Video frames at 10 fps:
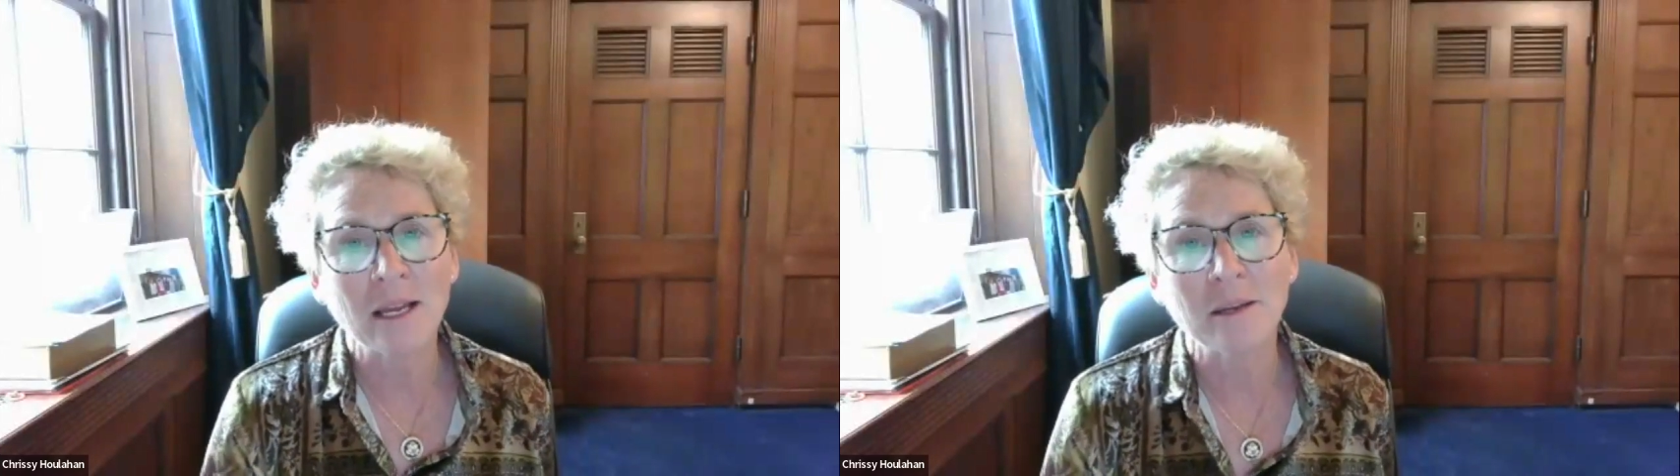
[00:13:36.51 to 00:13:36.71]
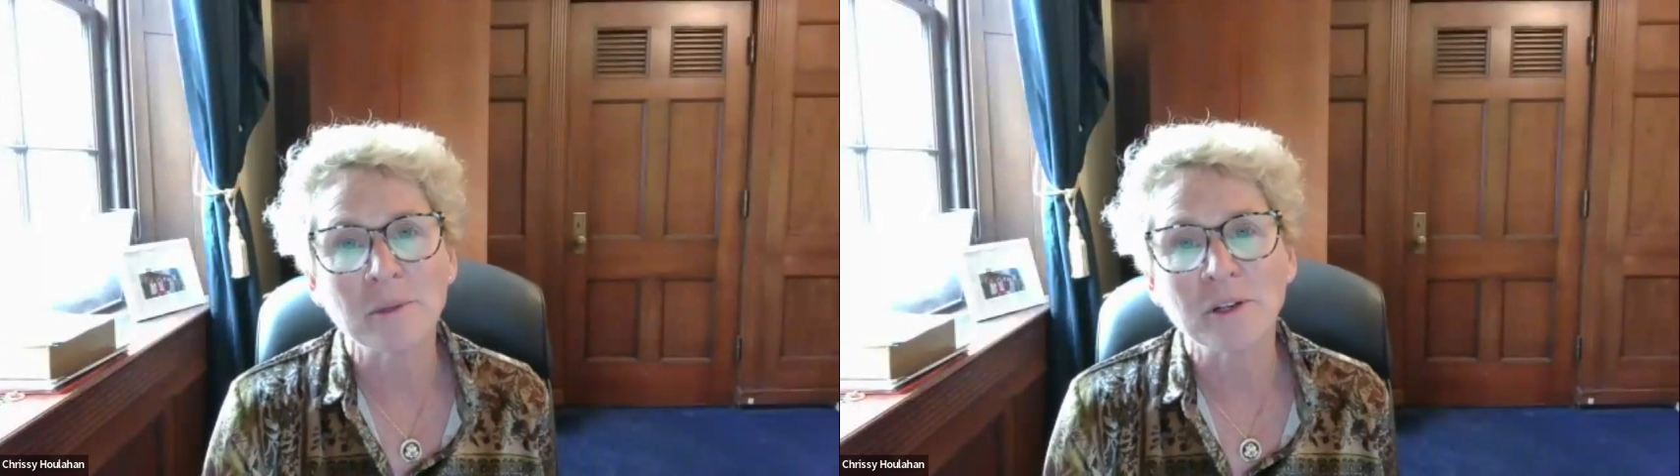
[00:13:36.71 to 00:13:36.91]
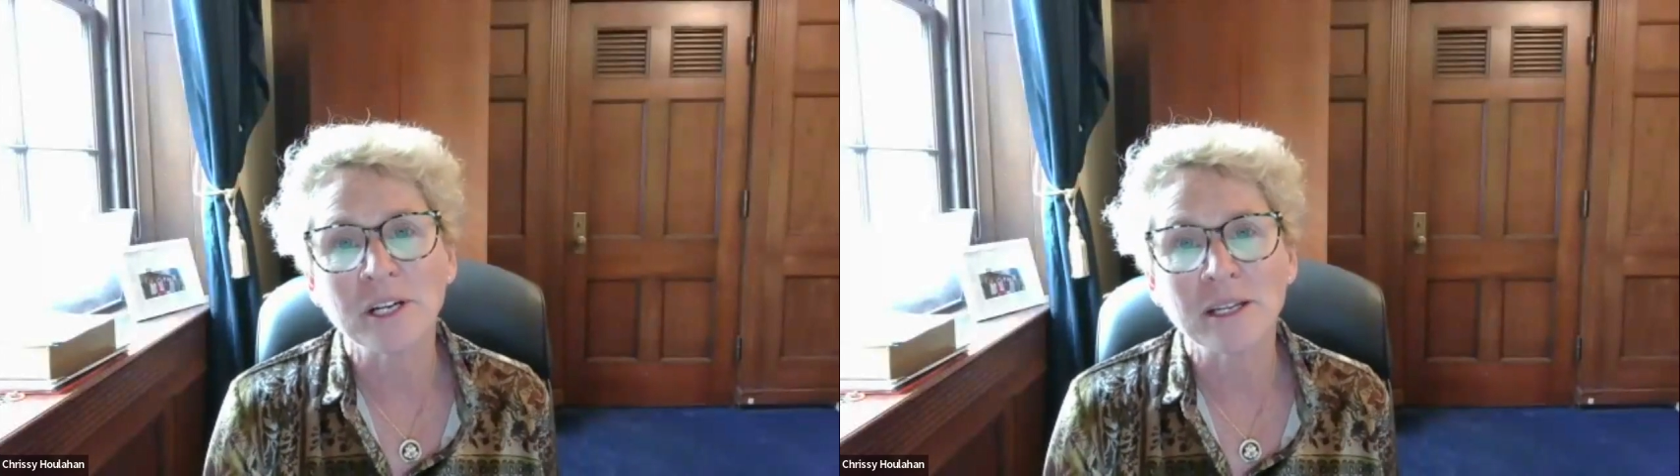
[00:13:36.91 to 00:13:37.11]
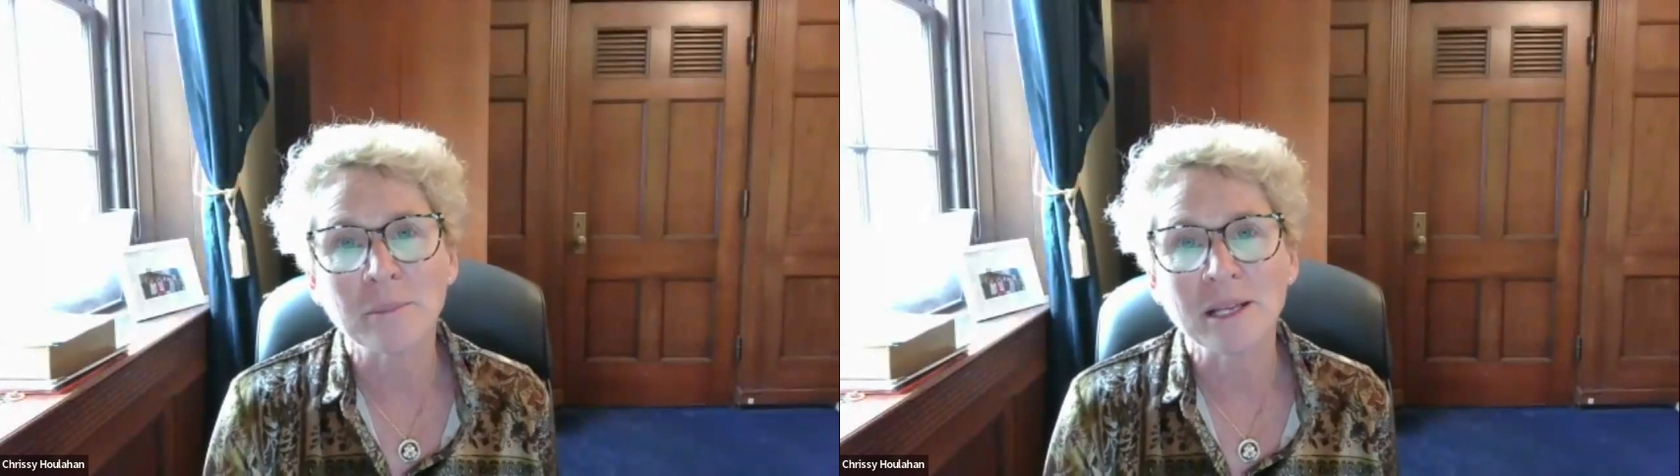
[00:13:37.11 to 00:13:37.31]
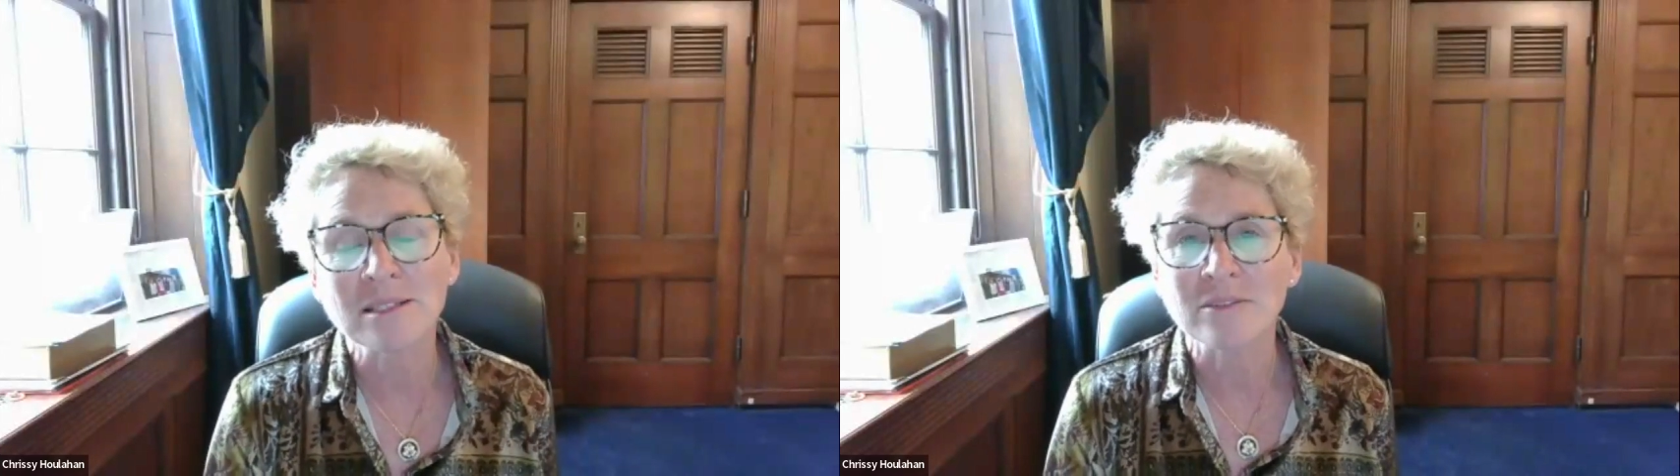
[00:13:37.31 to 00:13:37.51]
community in
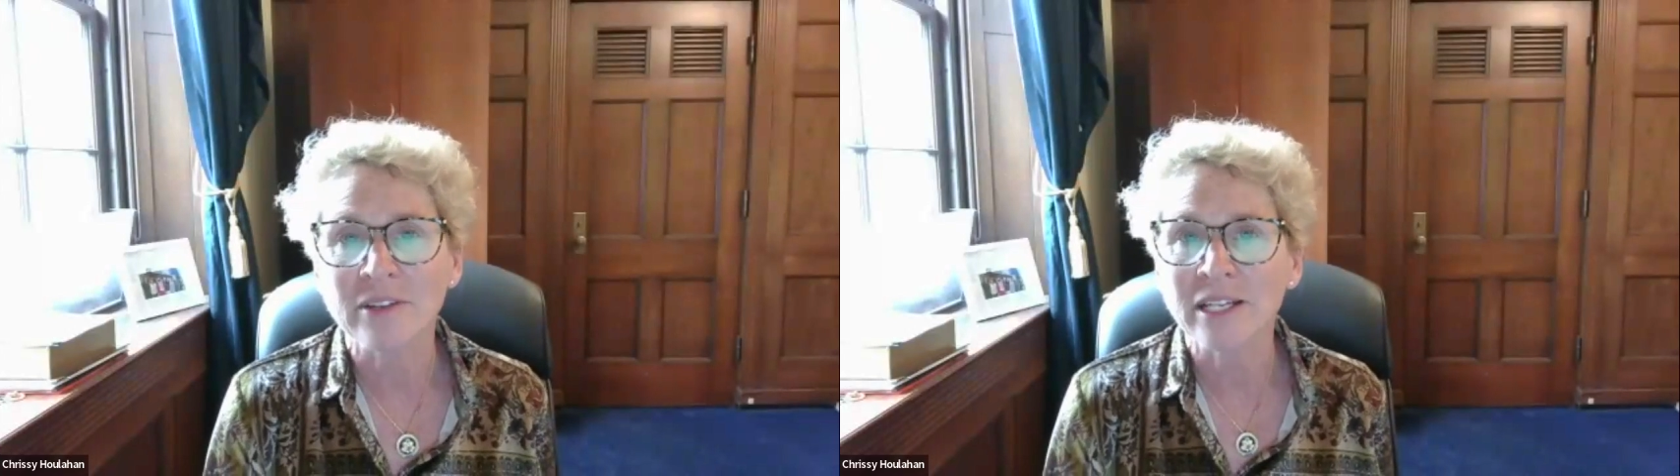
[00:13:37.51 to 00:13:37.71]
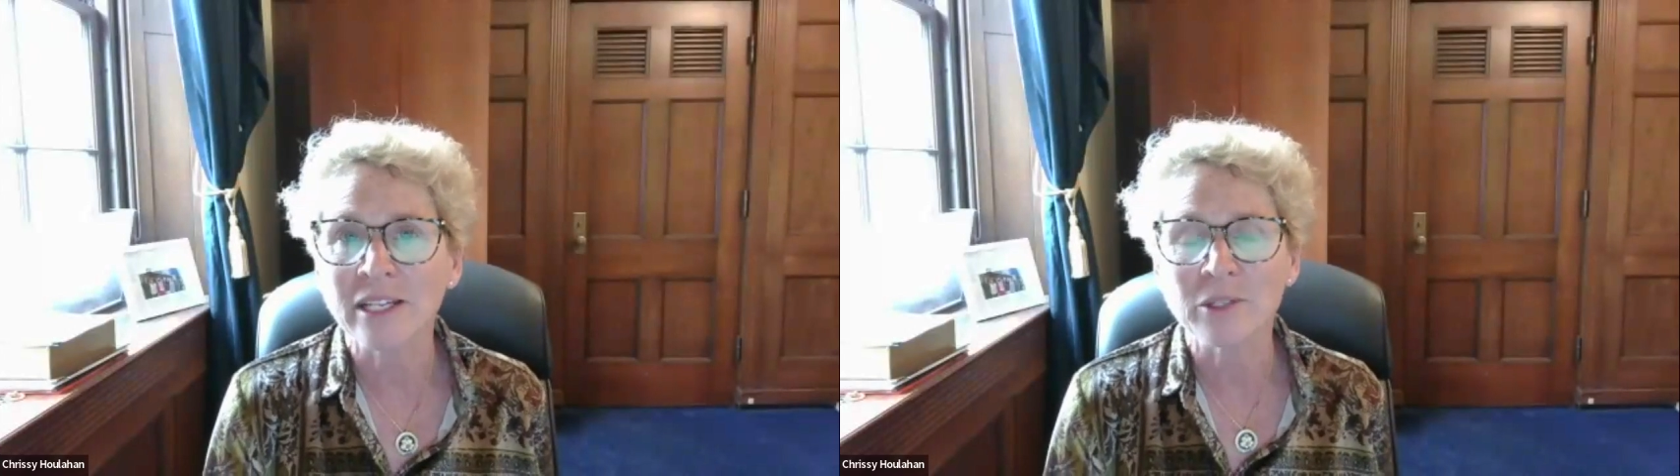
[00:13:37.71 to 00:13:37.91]
Pennsylvania,